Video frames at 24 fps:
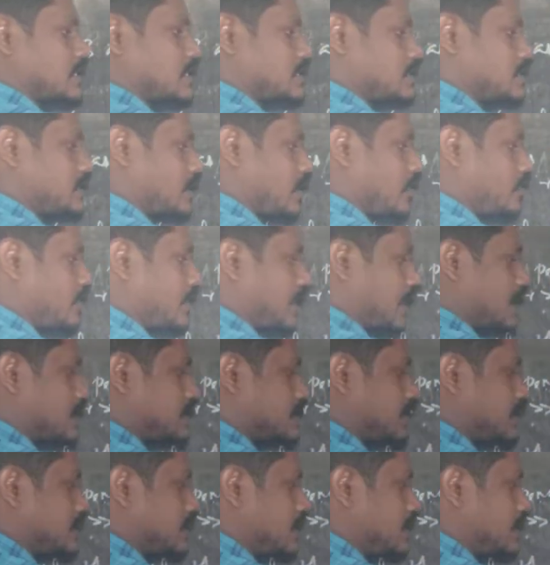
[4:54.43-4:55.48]
Now you can
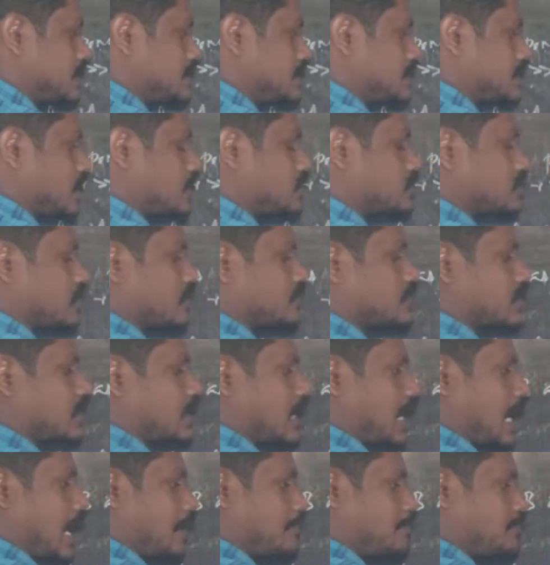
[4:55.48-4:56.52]
see the distance of the
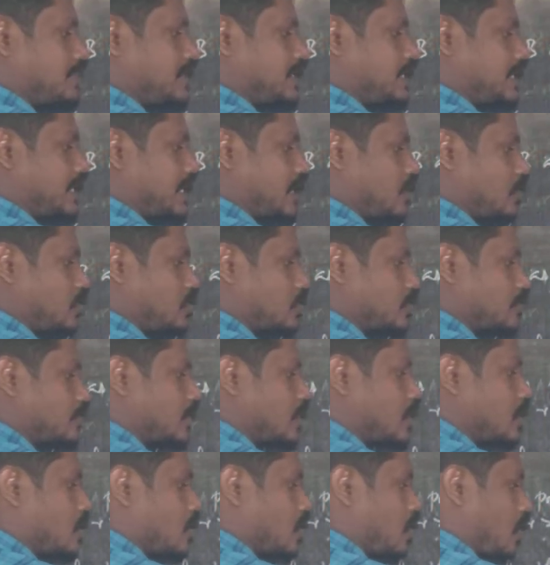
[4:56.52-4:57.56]
Amperian loop
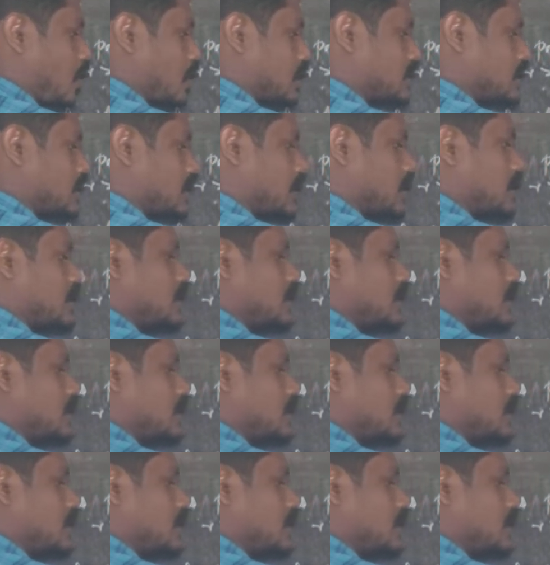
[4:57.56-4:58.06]
or the